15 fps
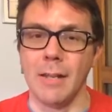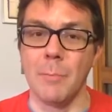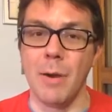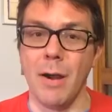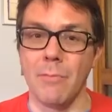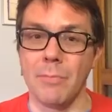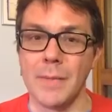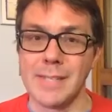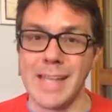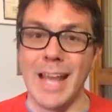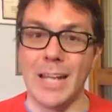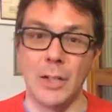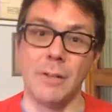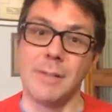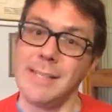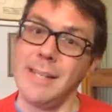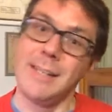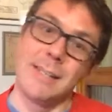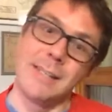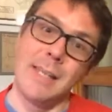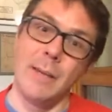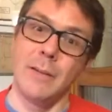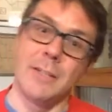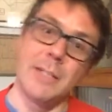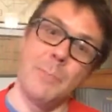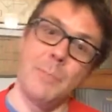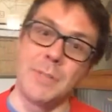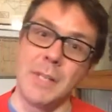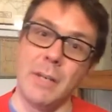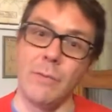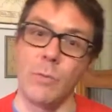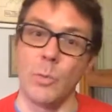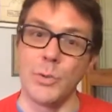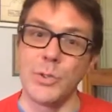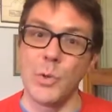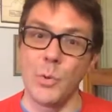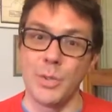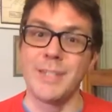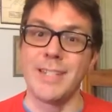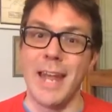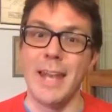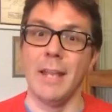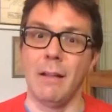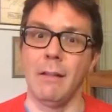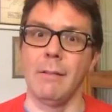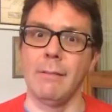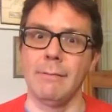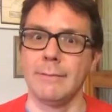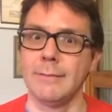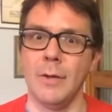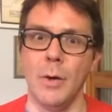apart from there's actually a separate set of awards called the Technical